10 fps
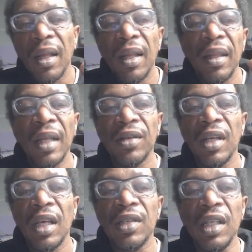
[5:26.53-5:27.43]
That's an
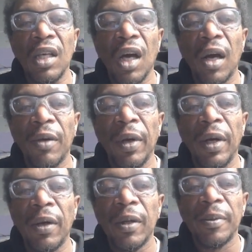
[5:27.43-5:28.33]
SD card
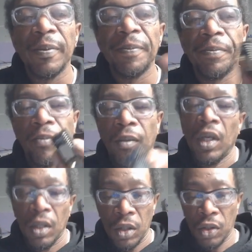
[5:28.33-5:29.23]
reader.
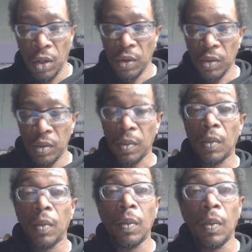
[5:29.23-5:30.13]
So
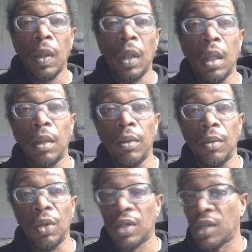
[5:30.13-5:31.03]

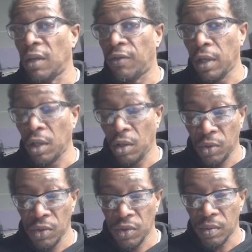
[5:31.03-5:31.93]
you could save
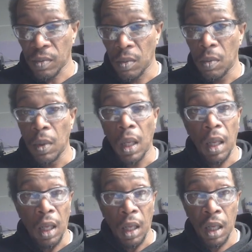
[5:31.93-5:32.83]
videos
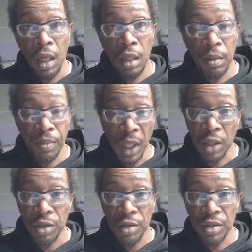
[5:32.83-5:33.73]
and
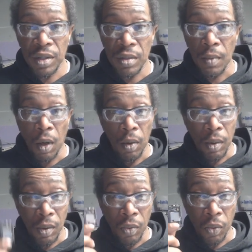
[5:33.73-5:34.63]
pictures
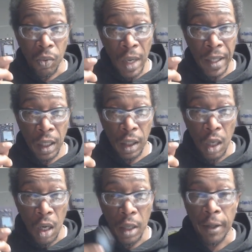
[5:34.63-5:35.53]
right on the
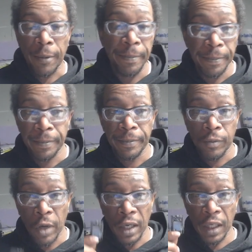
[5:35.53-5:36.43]
card,
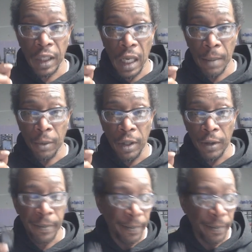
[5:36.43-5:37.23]
right on the camera here.